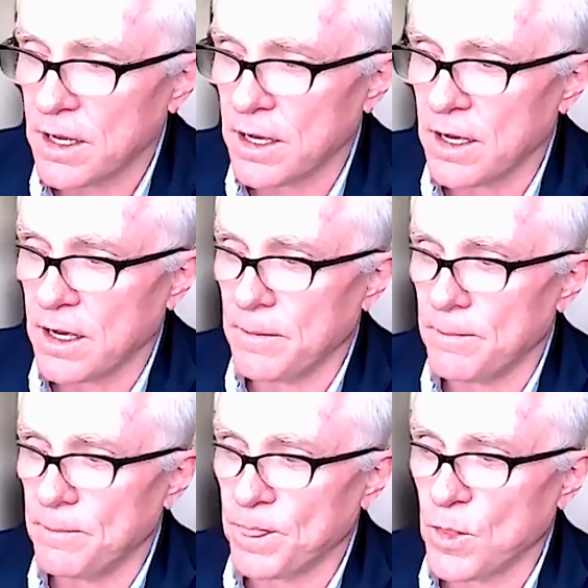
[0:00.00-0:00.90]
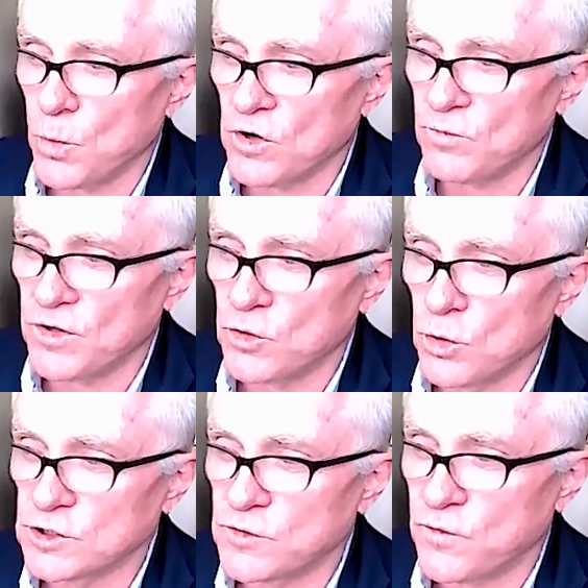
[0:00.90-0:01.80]
um, would have been the
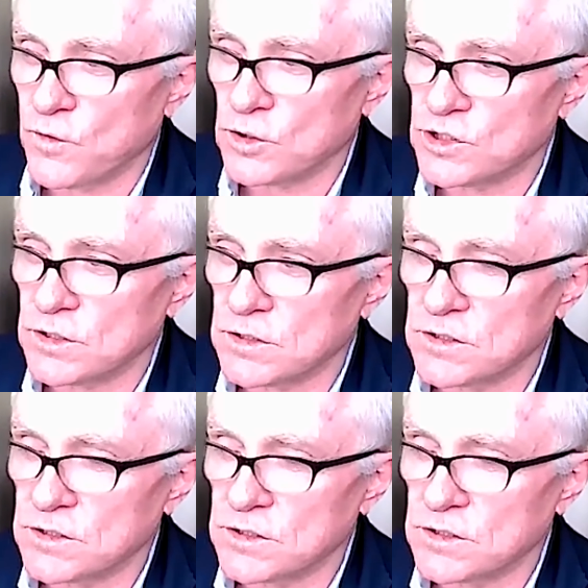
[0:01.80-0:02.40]
world's first